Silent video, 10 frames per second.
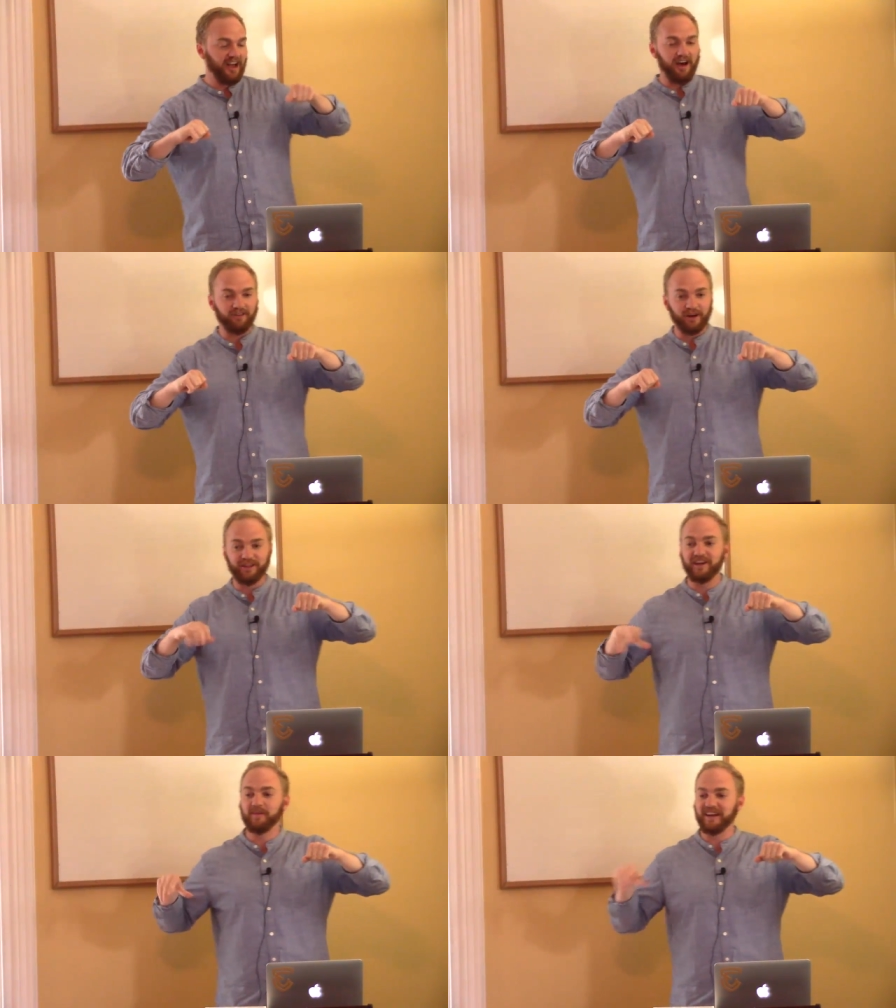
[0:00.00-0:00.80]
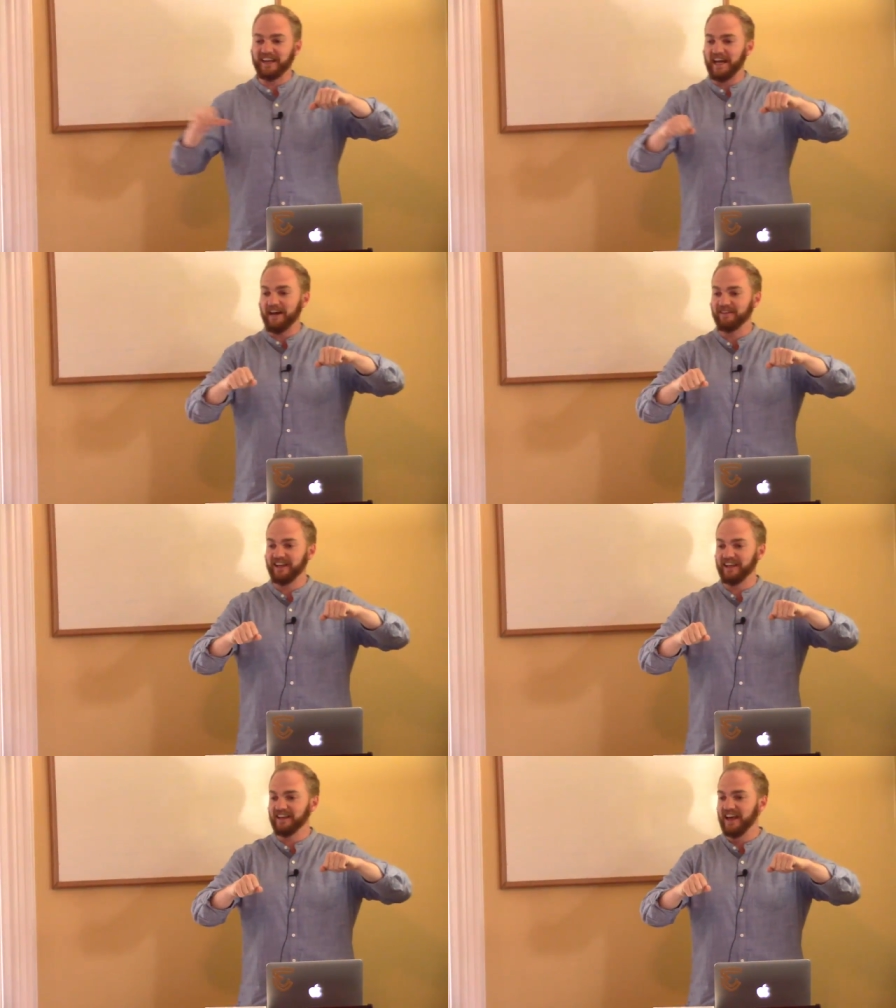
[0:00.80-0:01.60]
of where they've been
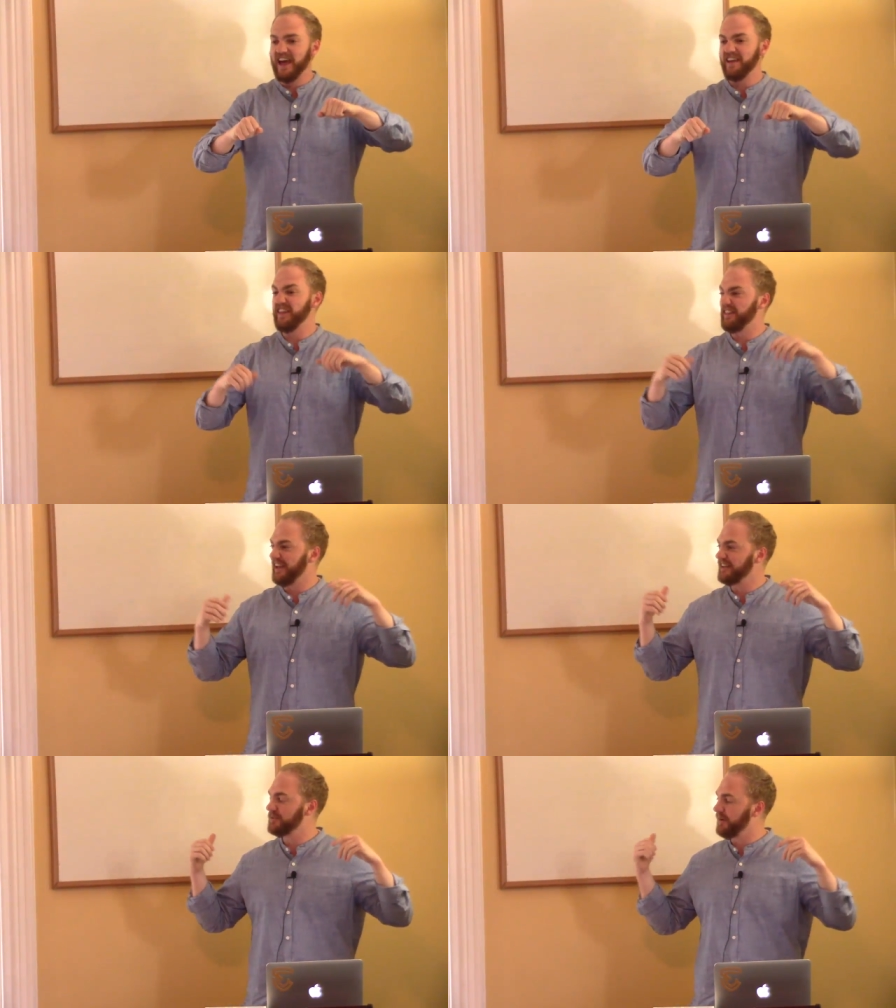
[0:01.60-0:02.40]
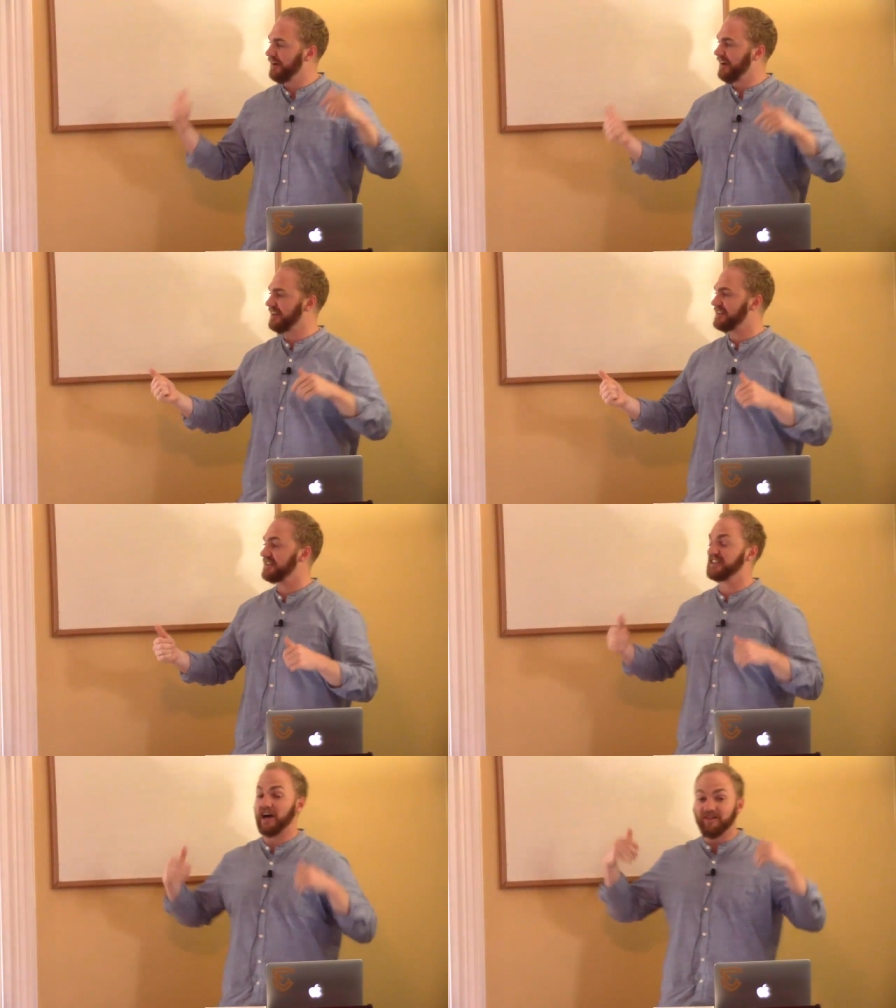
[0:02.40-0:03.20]
inhabiting, and then they
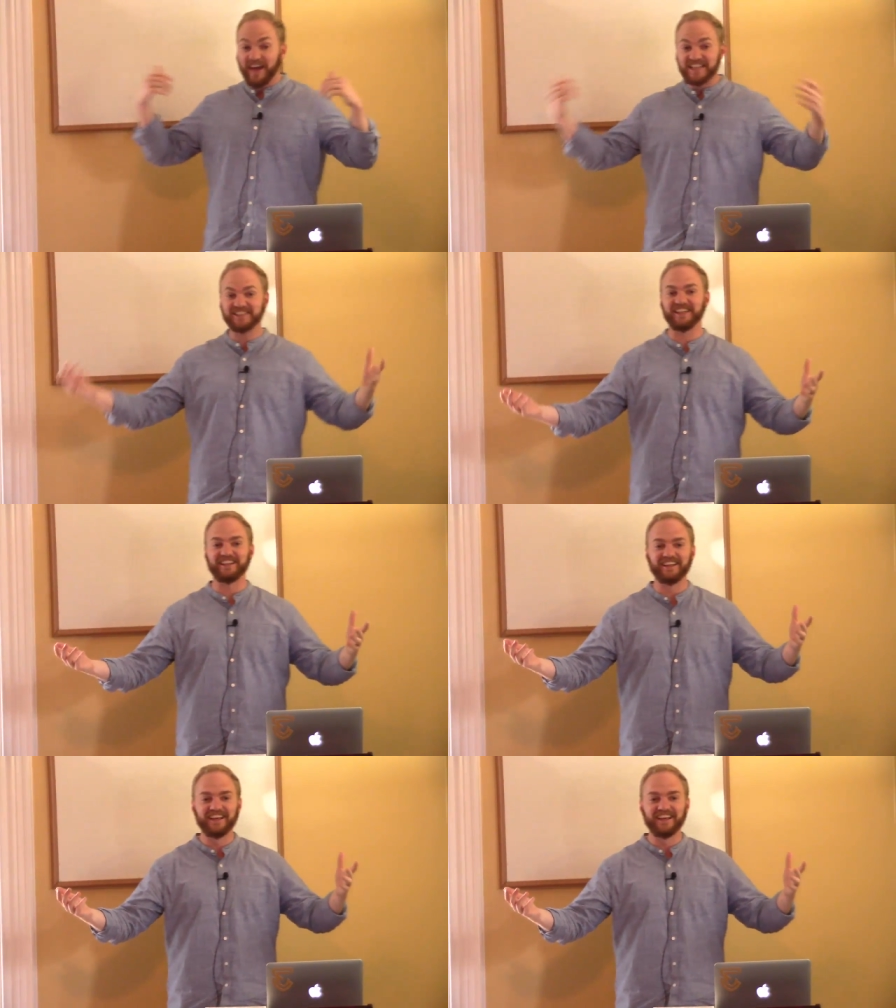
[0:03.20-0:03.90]
experienced salvation.